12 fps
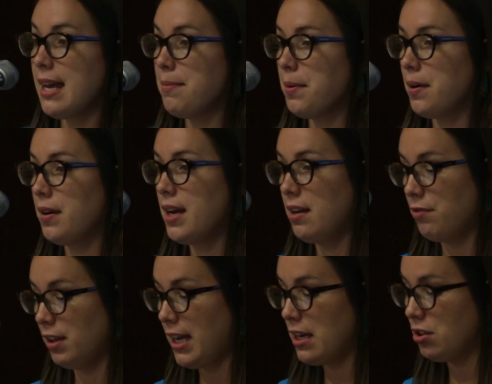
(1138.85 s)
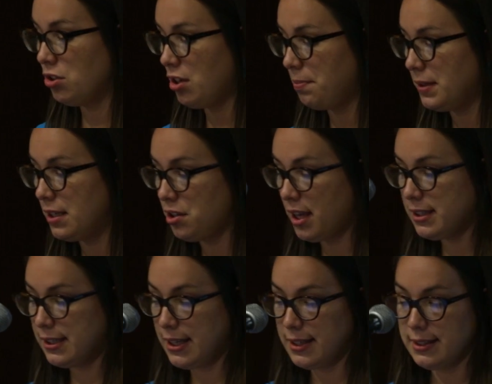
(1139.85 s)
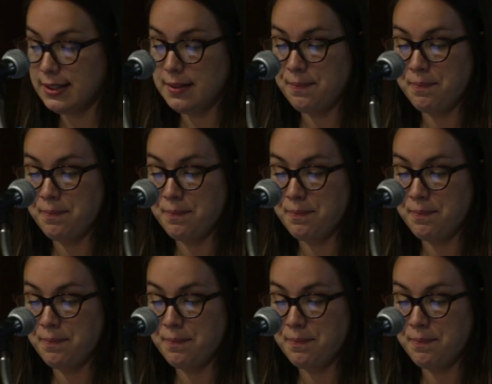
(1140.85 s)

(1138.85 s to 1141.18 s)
labor in relationship to justice.